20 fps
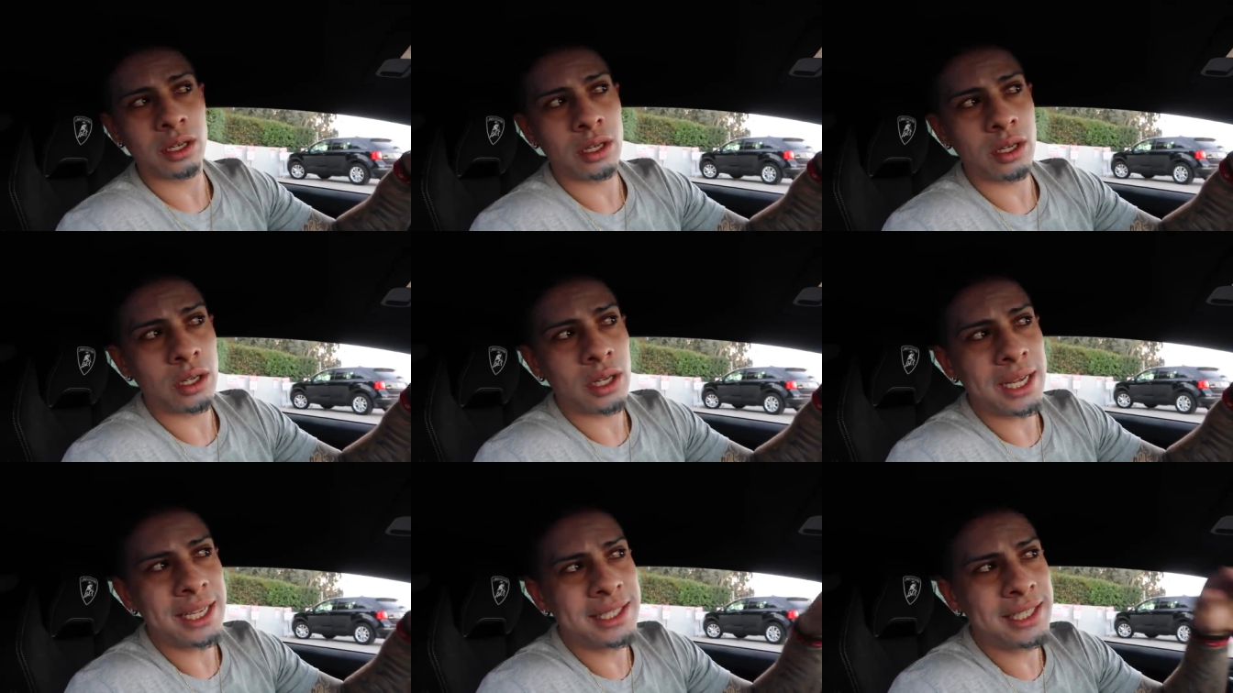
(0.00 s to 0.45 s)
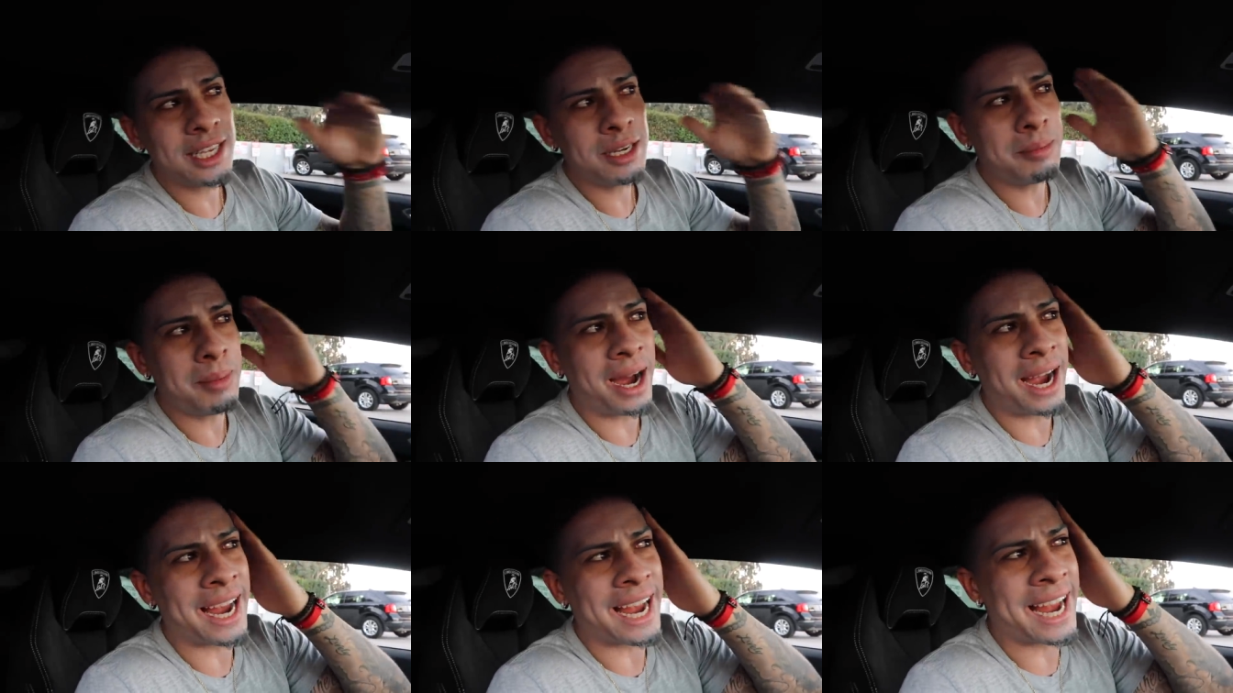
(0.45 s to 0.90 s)
And on
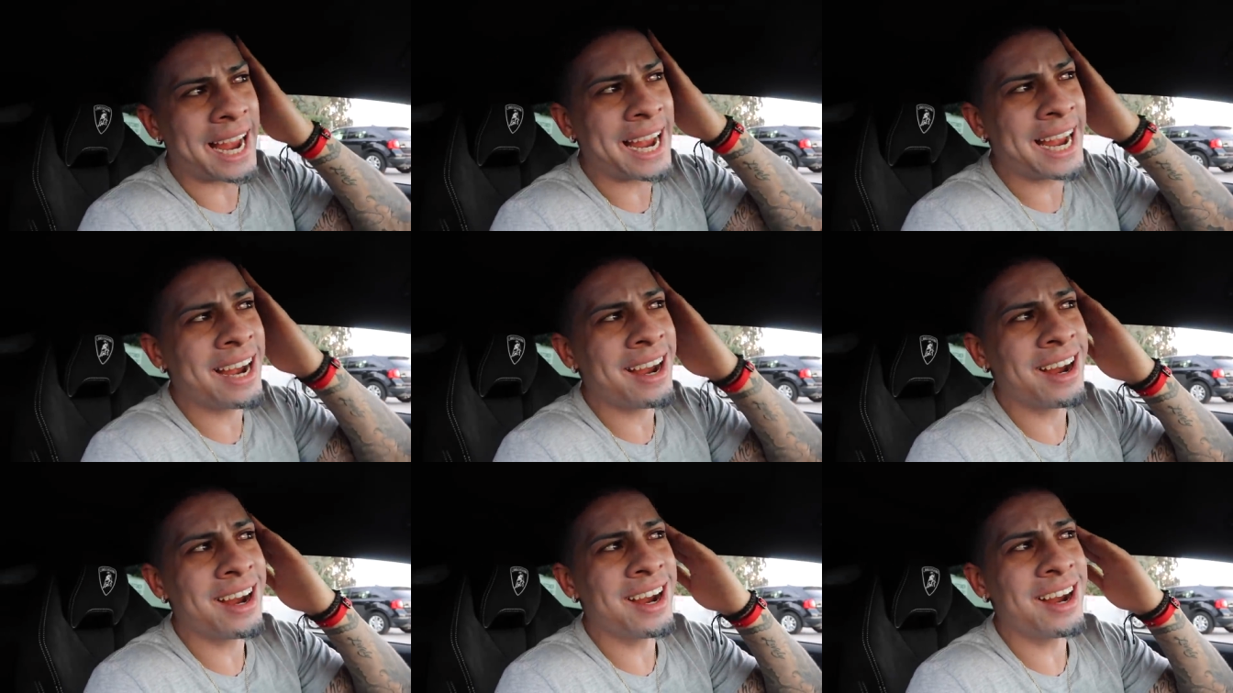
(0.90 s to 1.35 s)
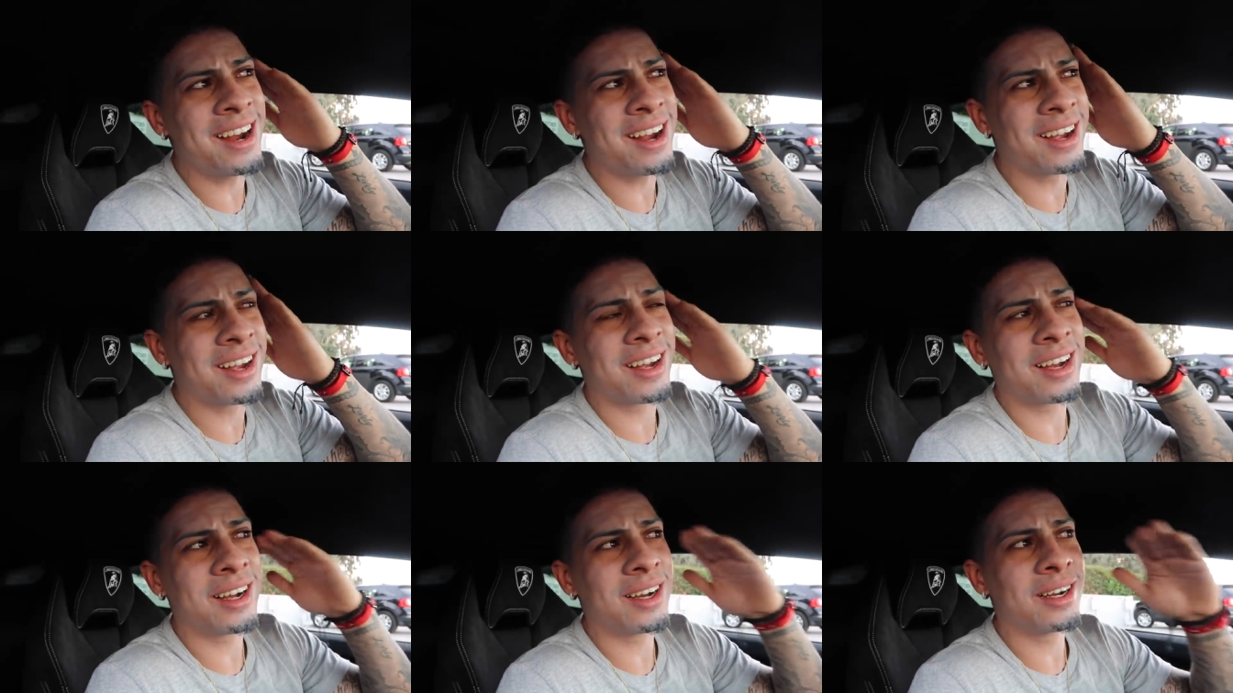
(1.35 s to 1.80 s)
camera, it also hair.
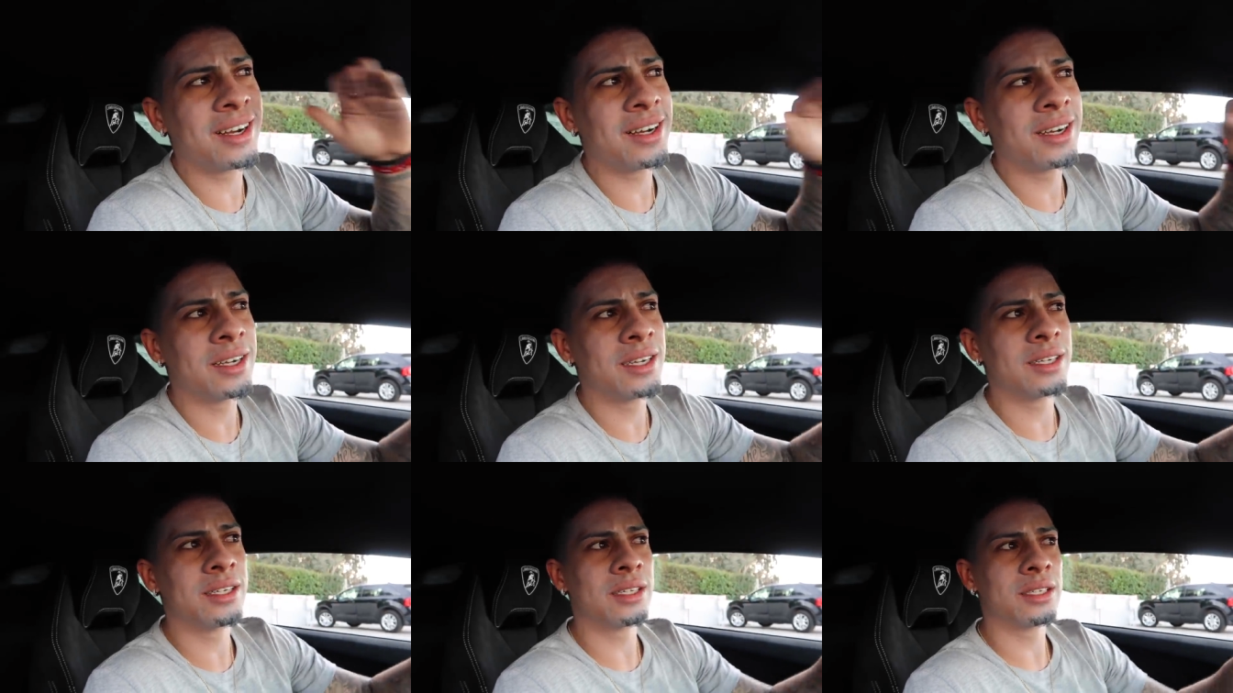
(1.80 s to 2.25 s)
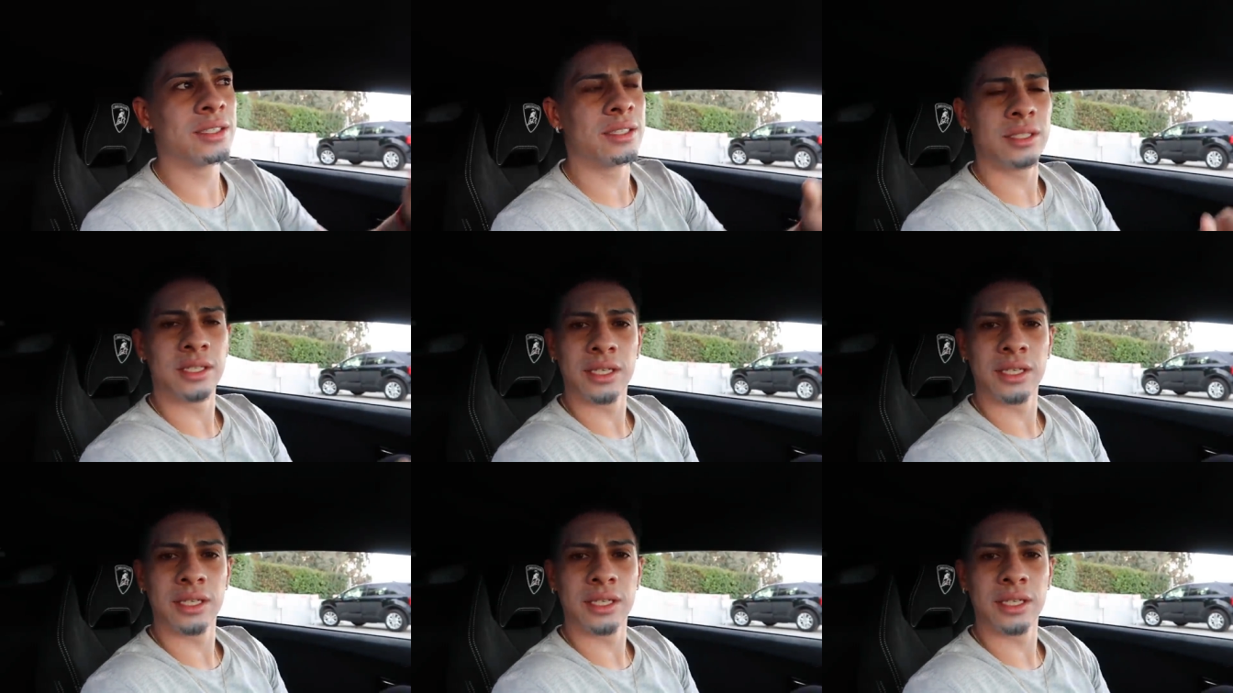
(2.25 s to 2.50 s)
doesn't look that bad.